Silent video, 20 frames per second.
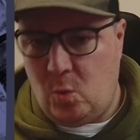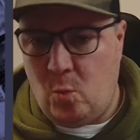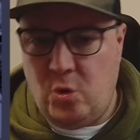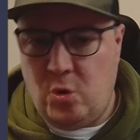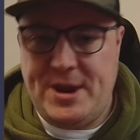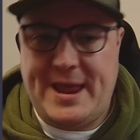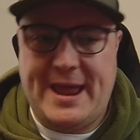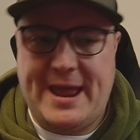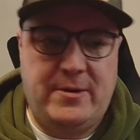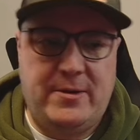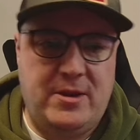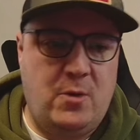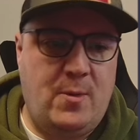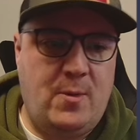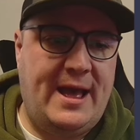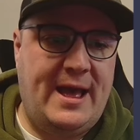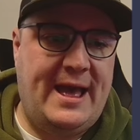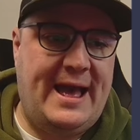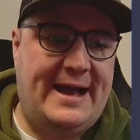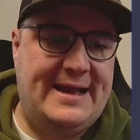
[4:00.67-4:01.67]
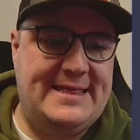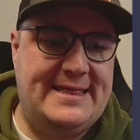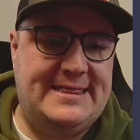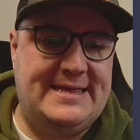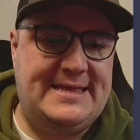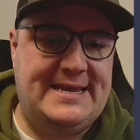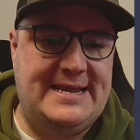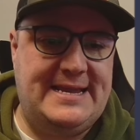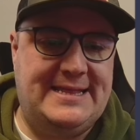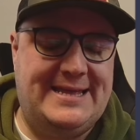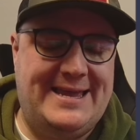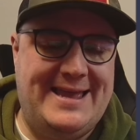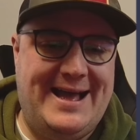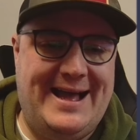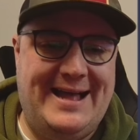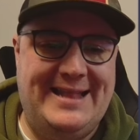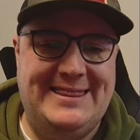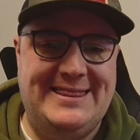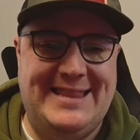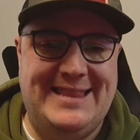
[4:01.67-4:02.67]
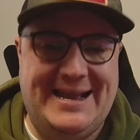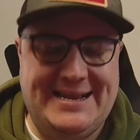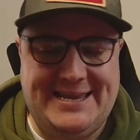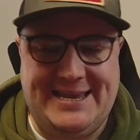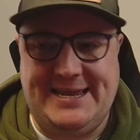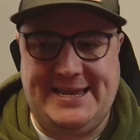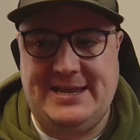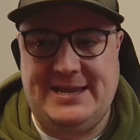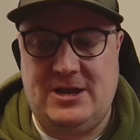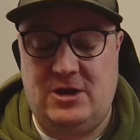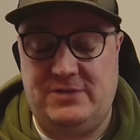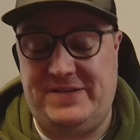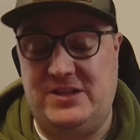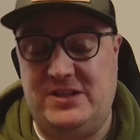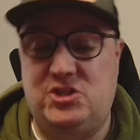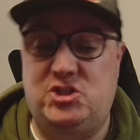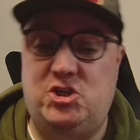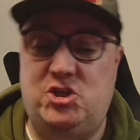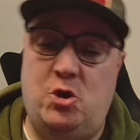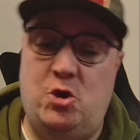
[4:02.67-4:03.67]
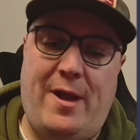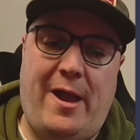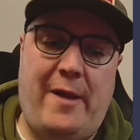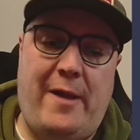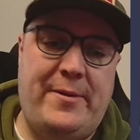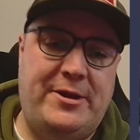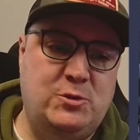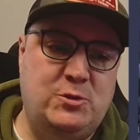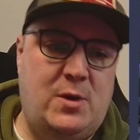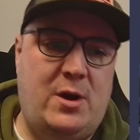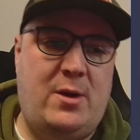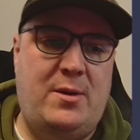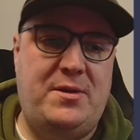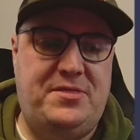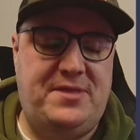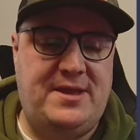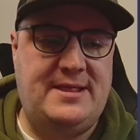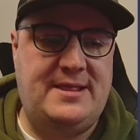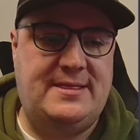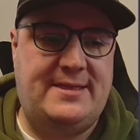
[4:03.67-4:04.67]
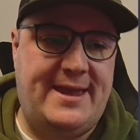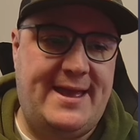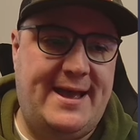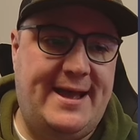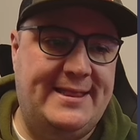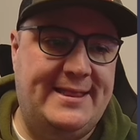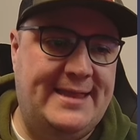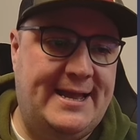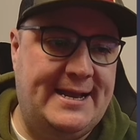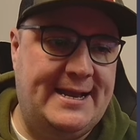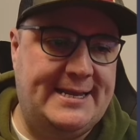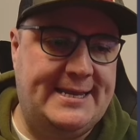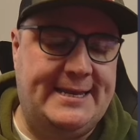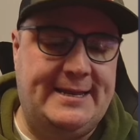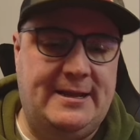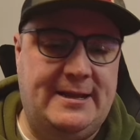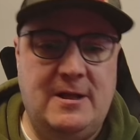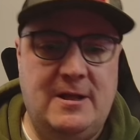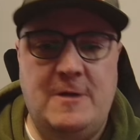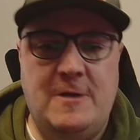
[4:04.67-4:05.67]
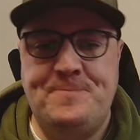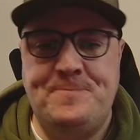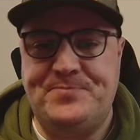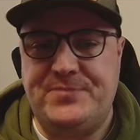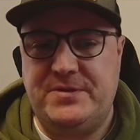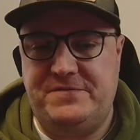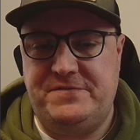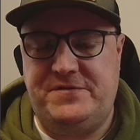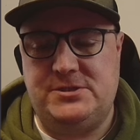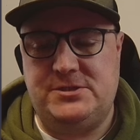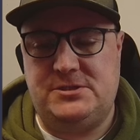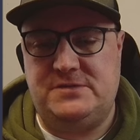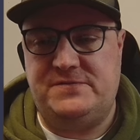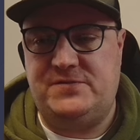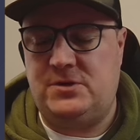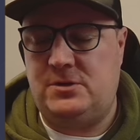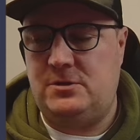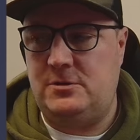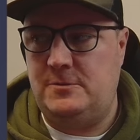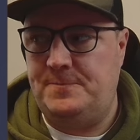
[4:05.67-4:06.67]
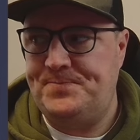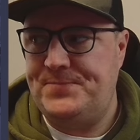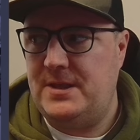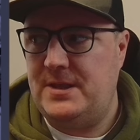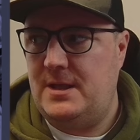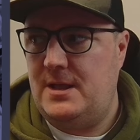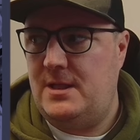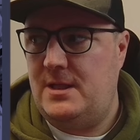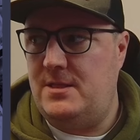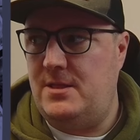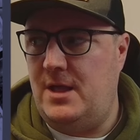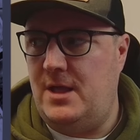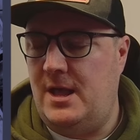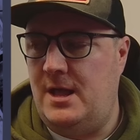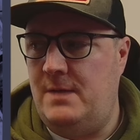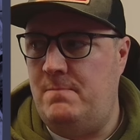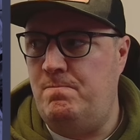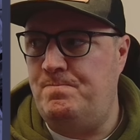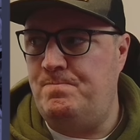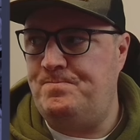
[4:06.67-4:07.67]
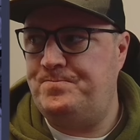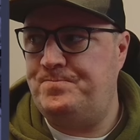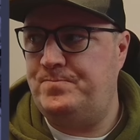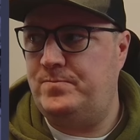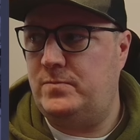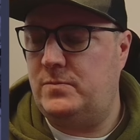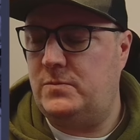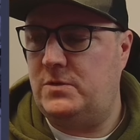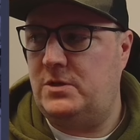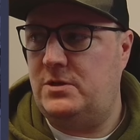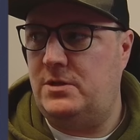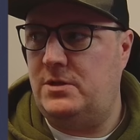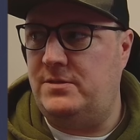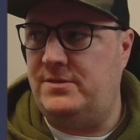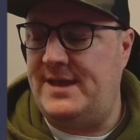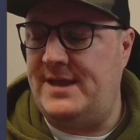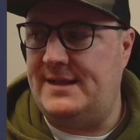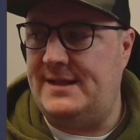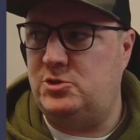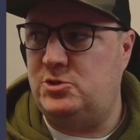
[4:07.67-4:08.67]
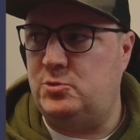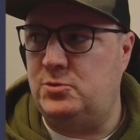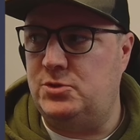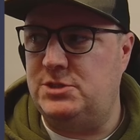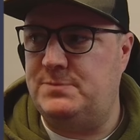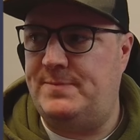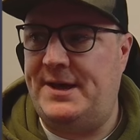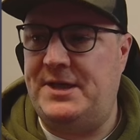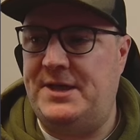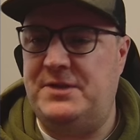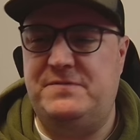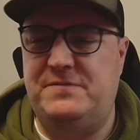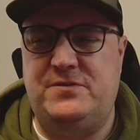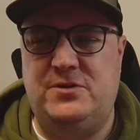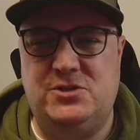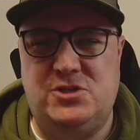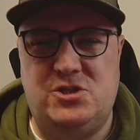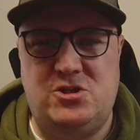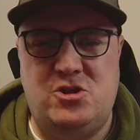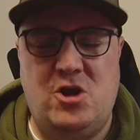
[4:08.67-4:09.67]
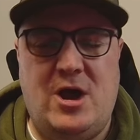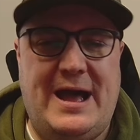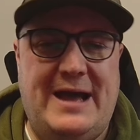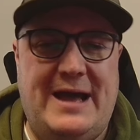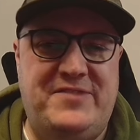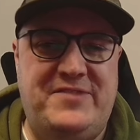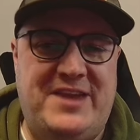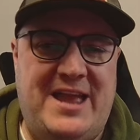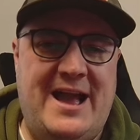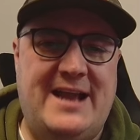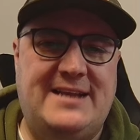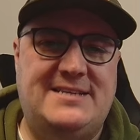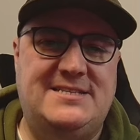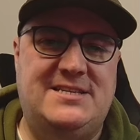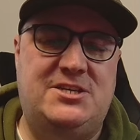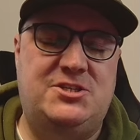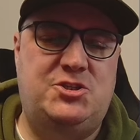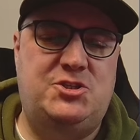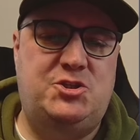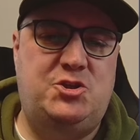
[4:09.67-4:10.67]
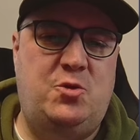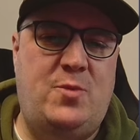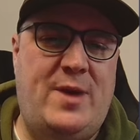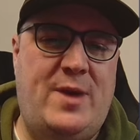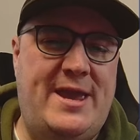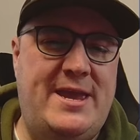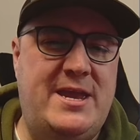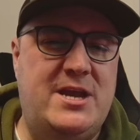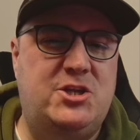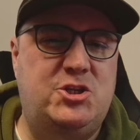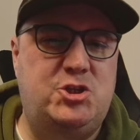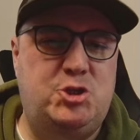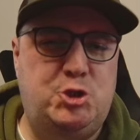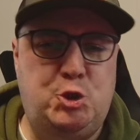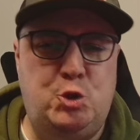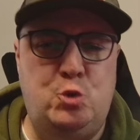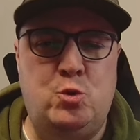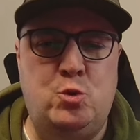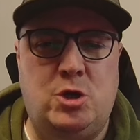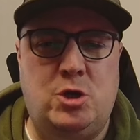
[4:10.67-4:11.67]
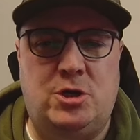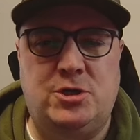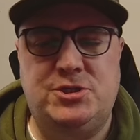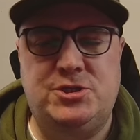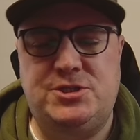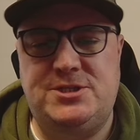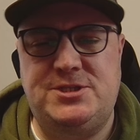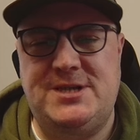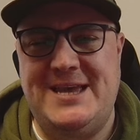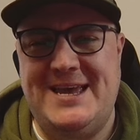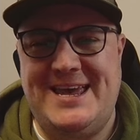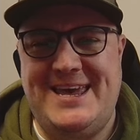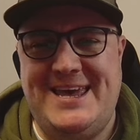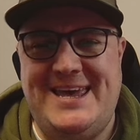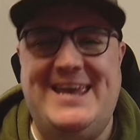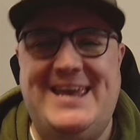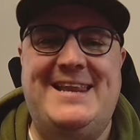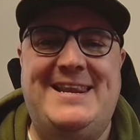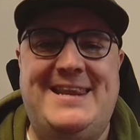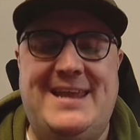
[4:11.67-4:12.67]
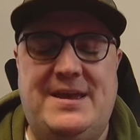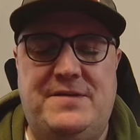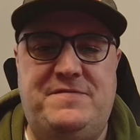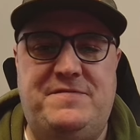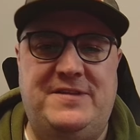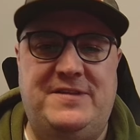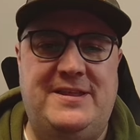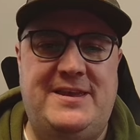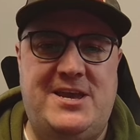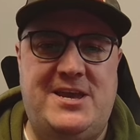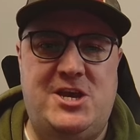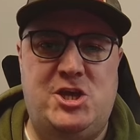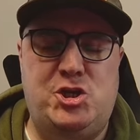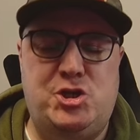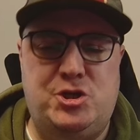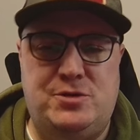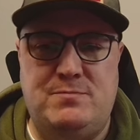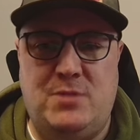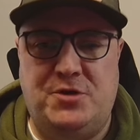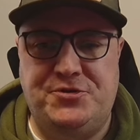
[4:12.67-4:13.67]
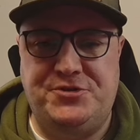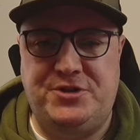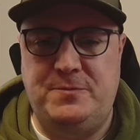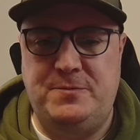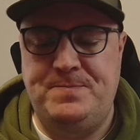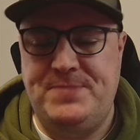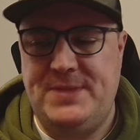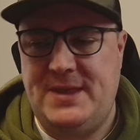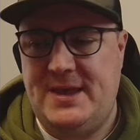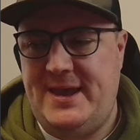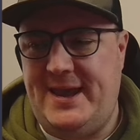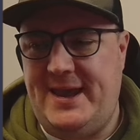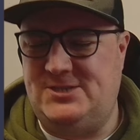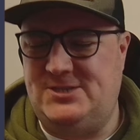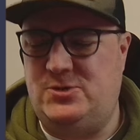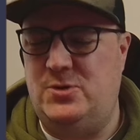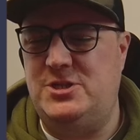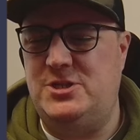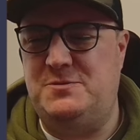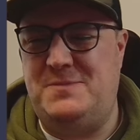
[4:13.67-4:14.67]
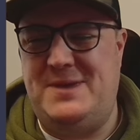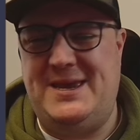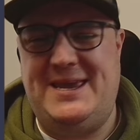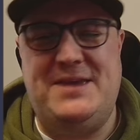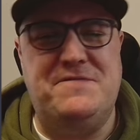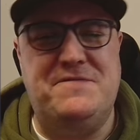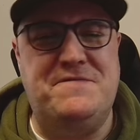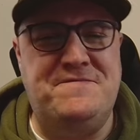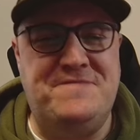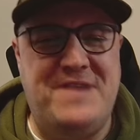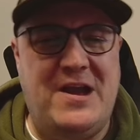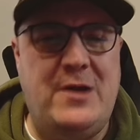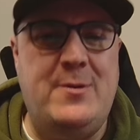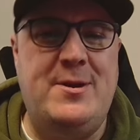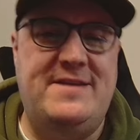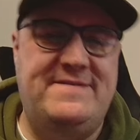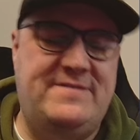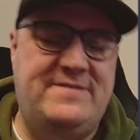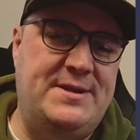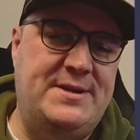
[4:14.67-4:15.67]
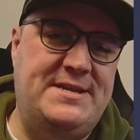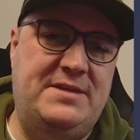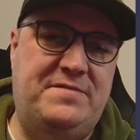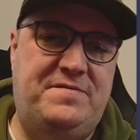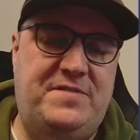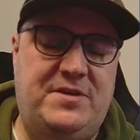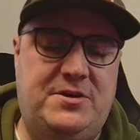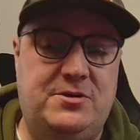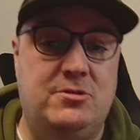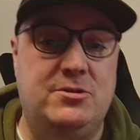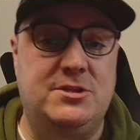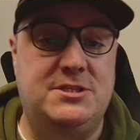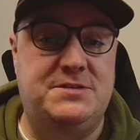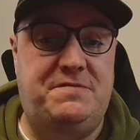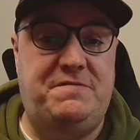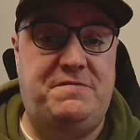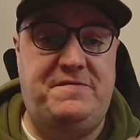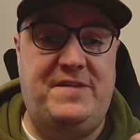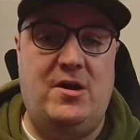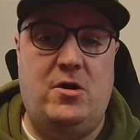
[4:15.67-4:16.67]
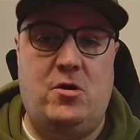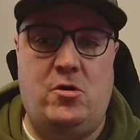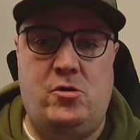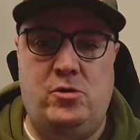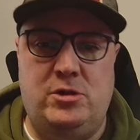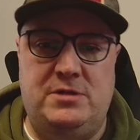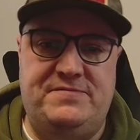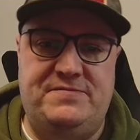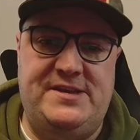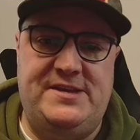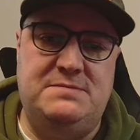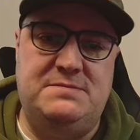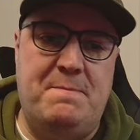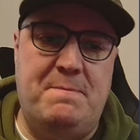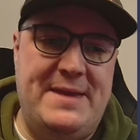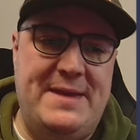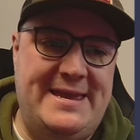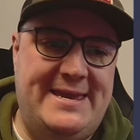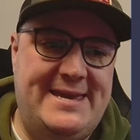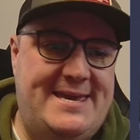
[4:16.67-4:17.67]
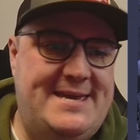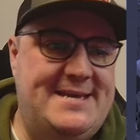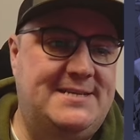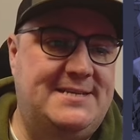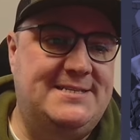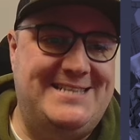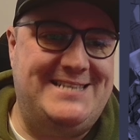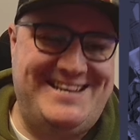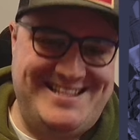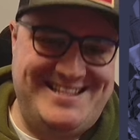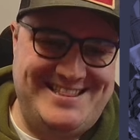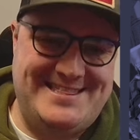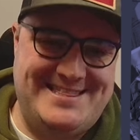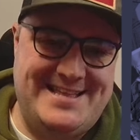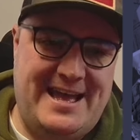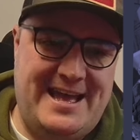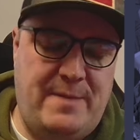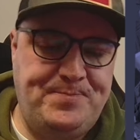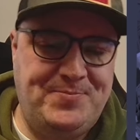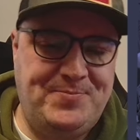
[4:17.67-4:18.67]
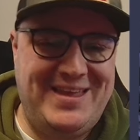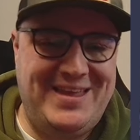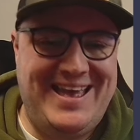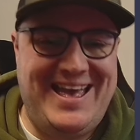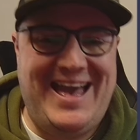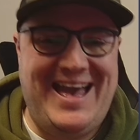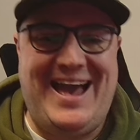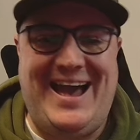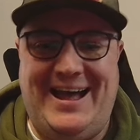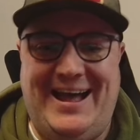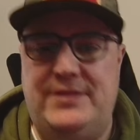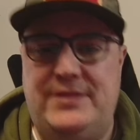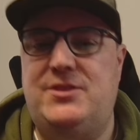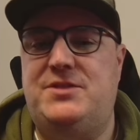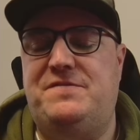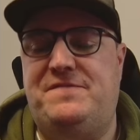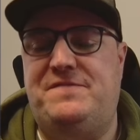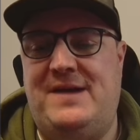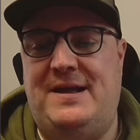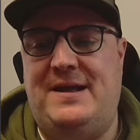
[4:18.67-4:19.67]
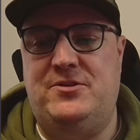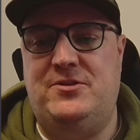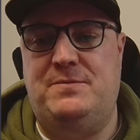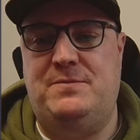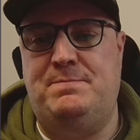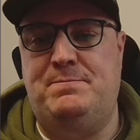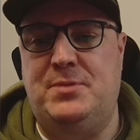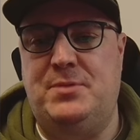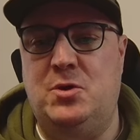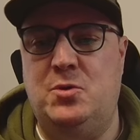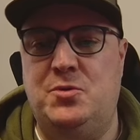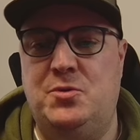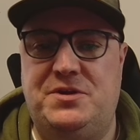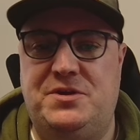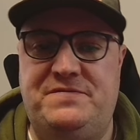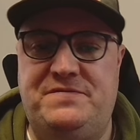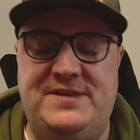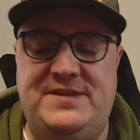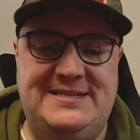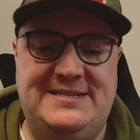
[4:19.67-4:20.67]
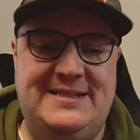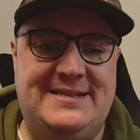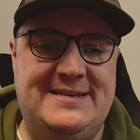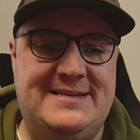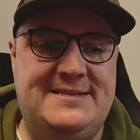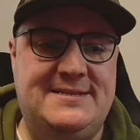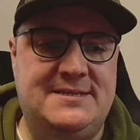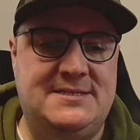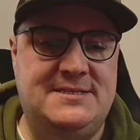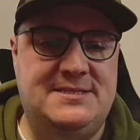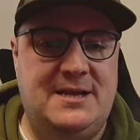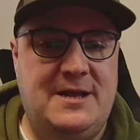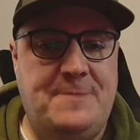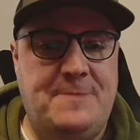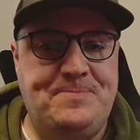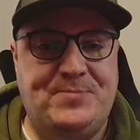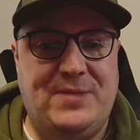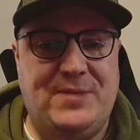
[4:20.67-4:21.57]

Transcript: one area where I think they are lacking, or in fact 2 areas where I think they are lacking. First of all, the actual Spider Foes not having access to a 2-cost in affiliation model is going to make it very difficult to fit all of these big hitters in there. And the fact that both of these leaders